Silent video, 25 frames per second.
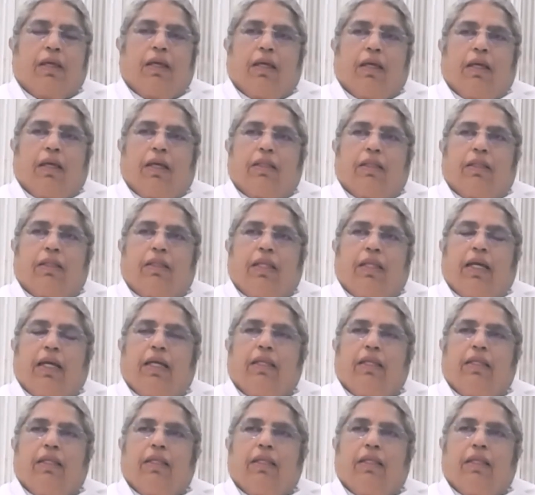
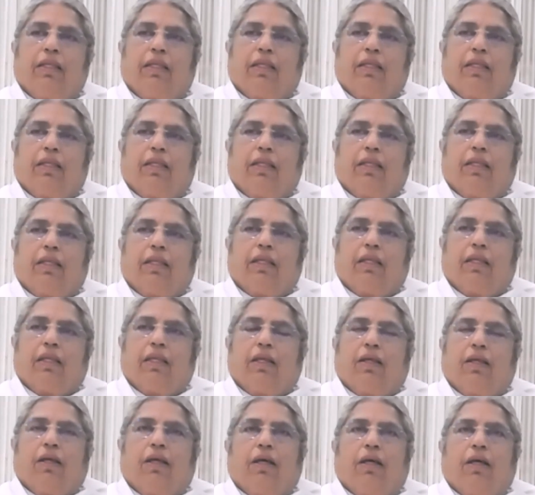then
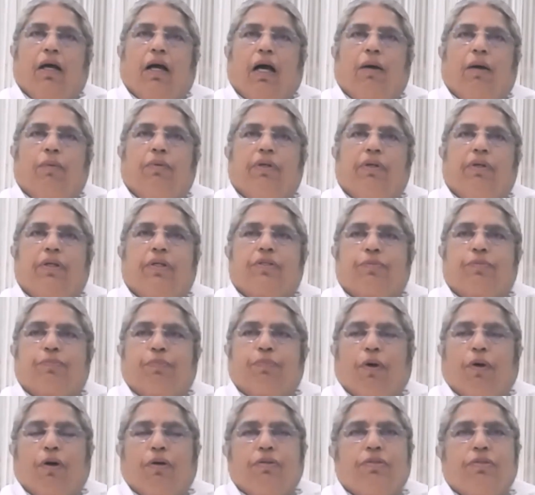our
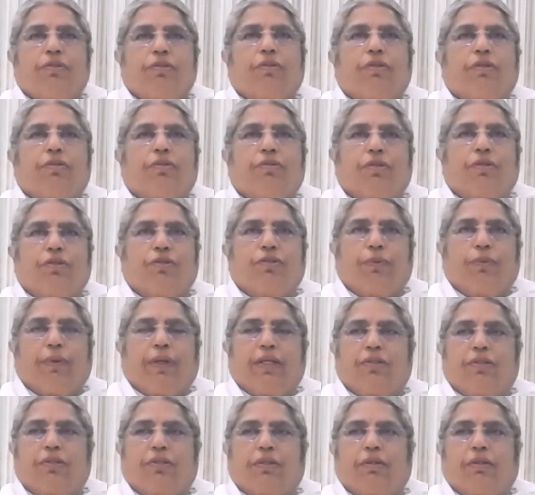response to the
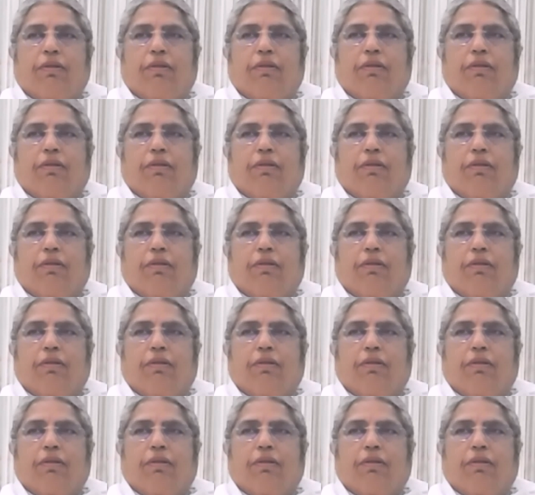situation